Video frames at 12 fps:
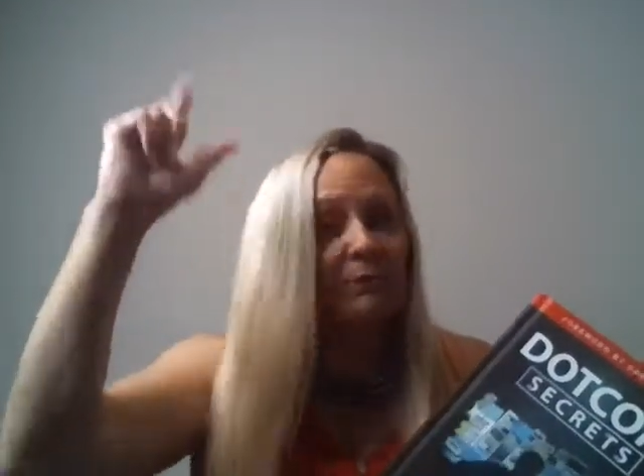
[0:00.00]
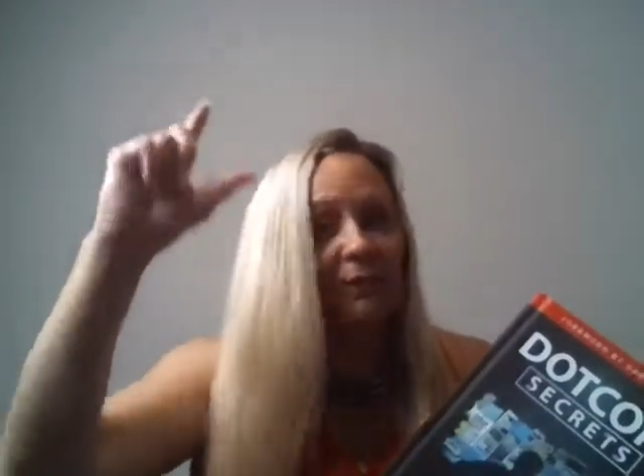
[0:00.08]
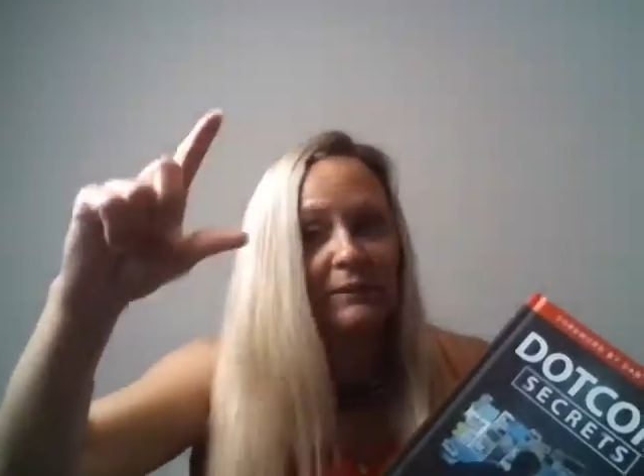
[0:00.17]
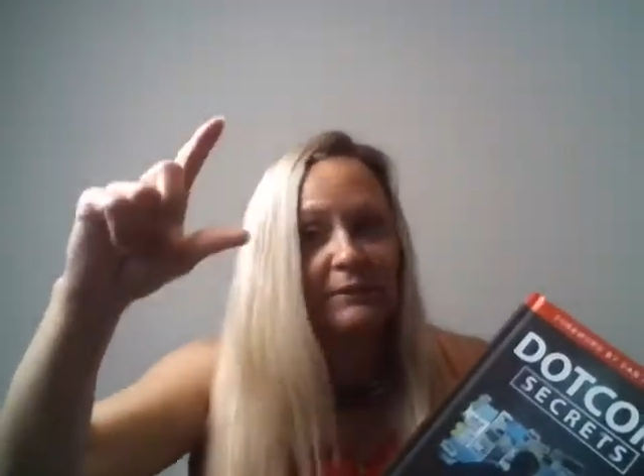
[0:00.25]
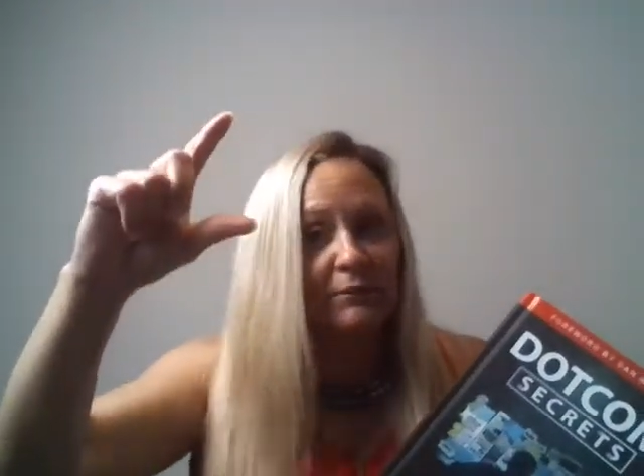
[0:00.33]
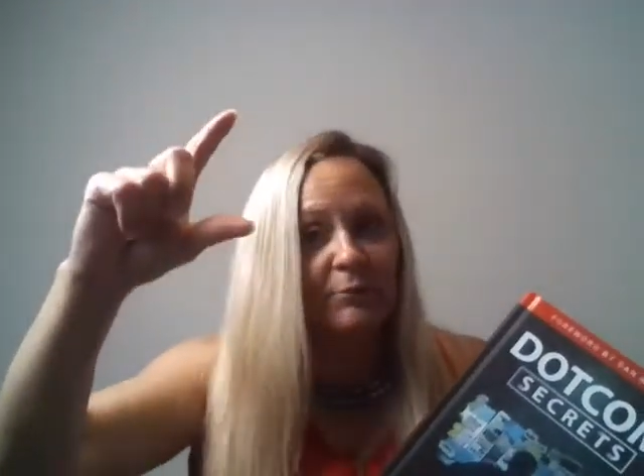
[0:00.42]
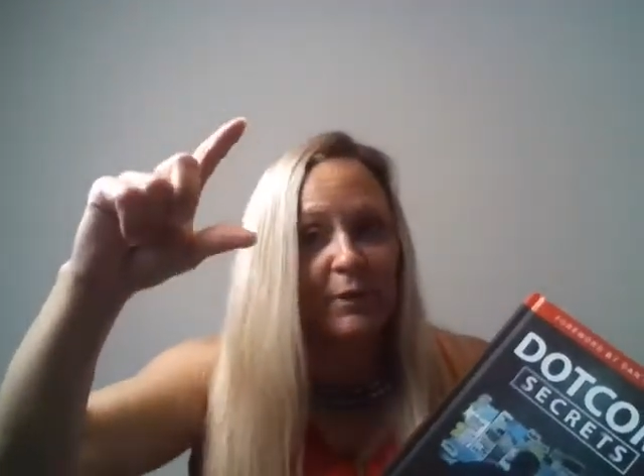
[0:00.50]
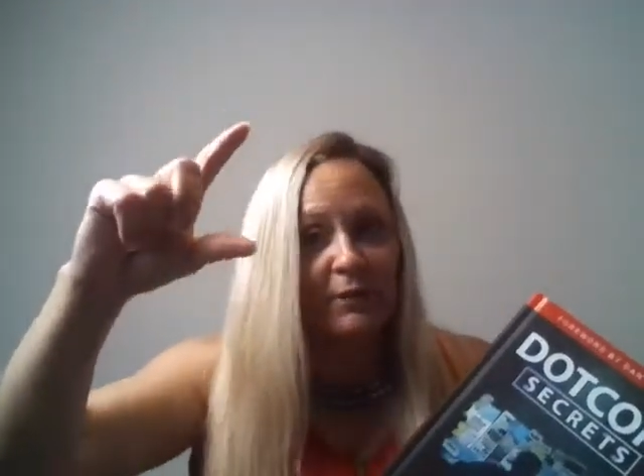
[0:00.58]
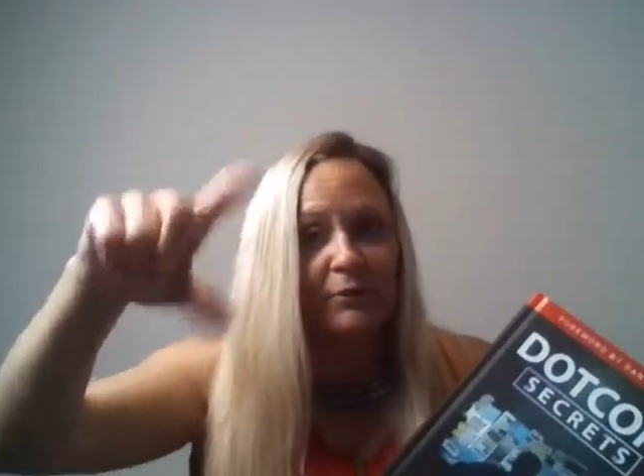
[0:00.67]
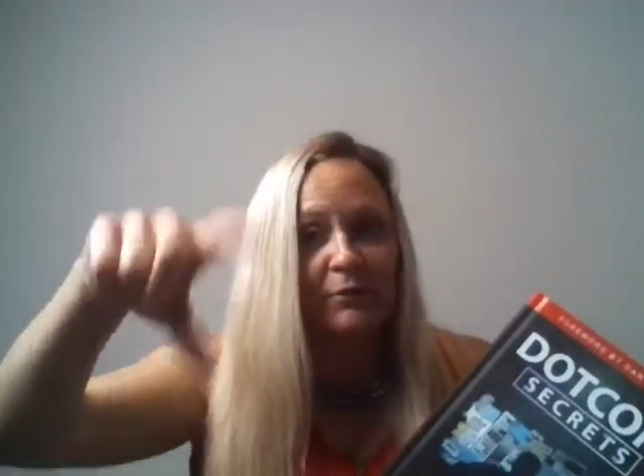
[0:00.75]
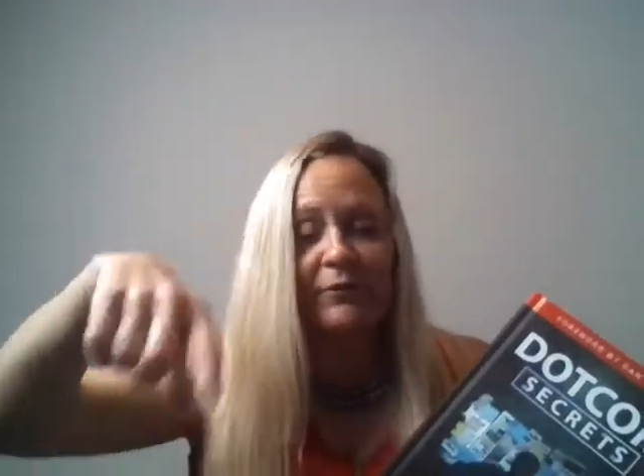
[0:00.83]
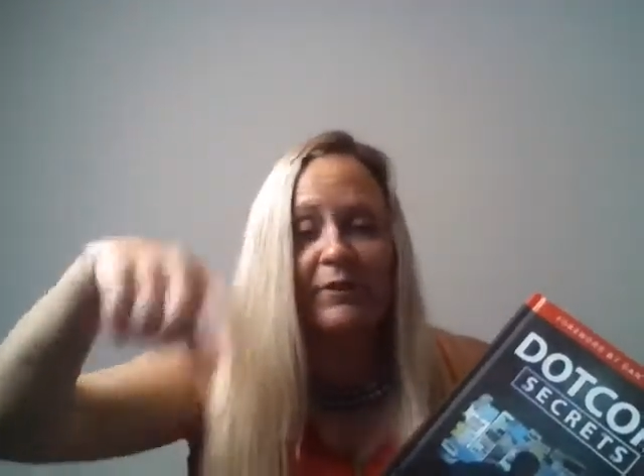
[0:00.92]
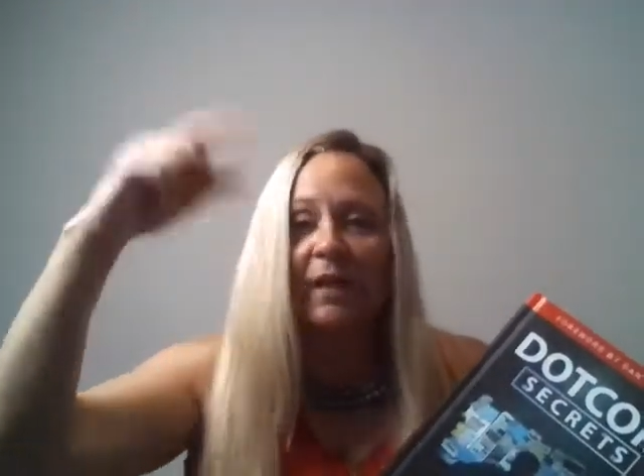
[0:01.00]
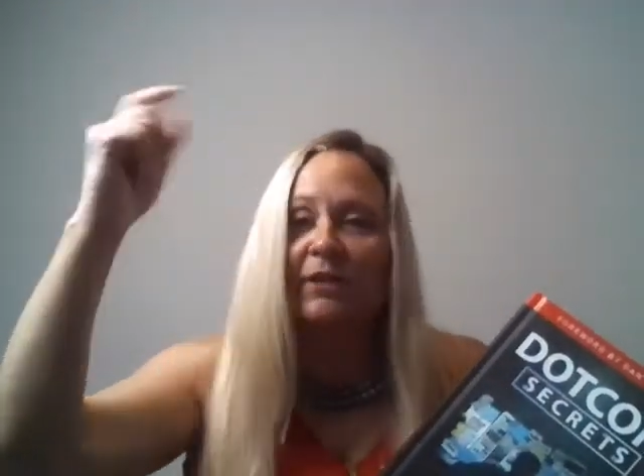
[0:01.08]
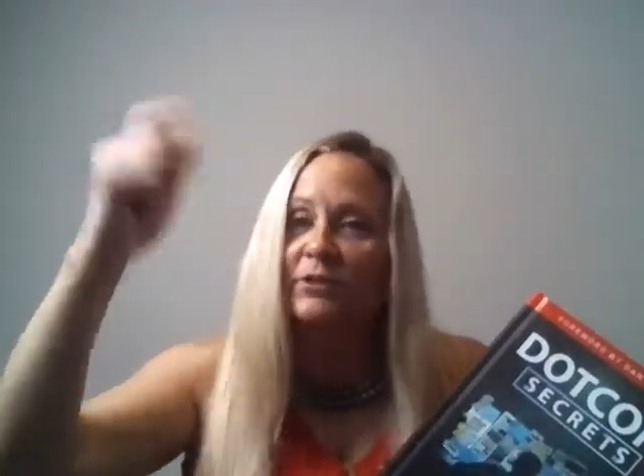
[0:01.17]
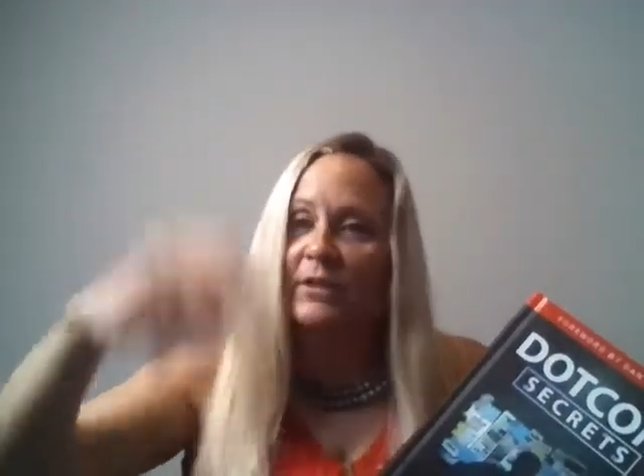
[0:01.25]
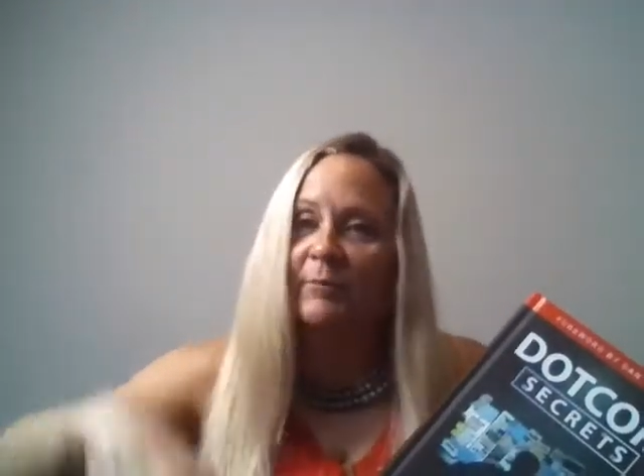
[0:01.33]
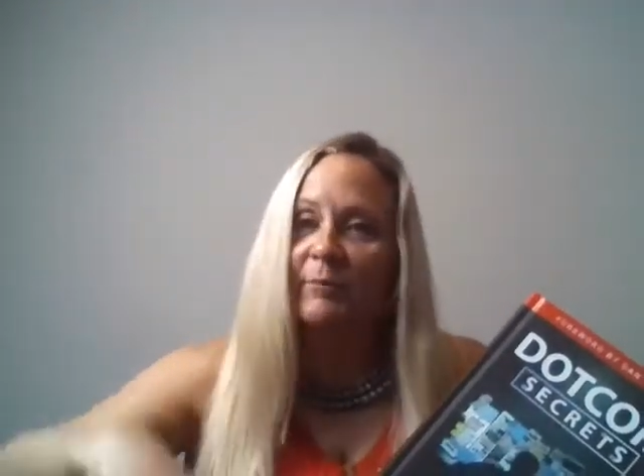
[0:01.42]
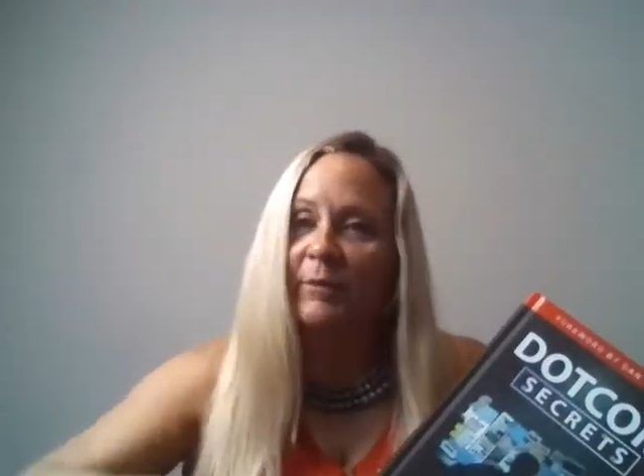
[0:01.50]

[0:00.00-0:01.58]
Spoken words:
click the little bell notification. I'm going